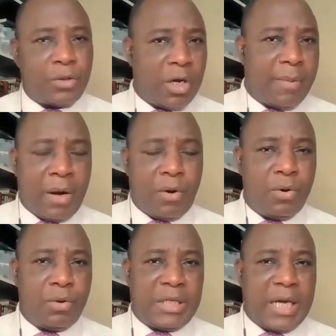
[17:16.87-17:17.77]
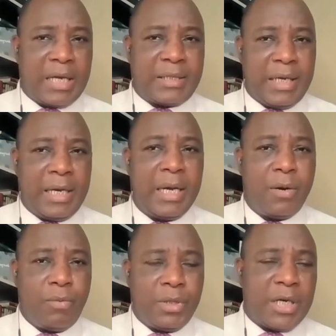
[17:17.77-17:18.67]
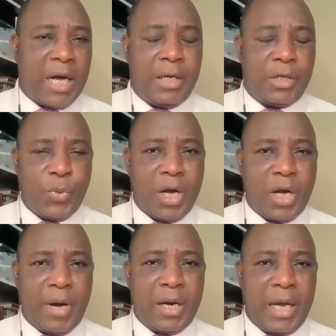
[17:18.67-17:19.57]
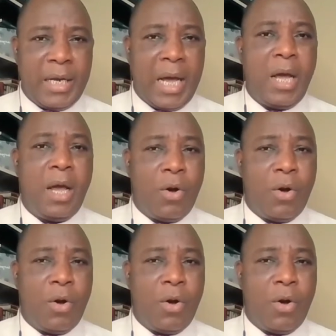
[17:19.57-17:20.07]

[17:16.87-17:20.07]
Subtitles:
Talk about Congo DRC, which I Ali spoke about earlier.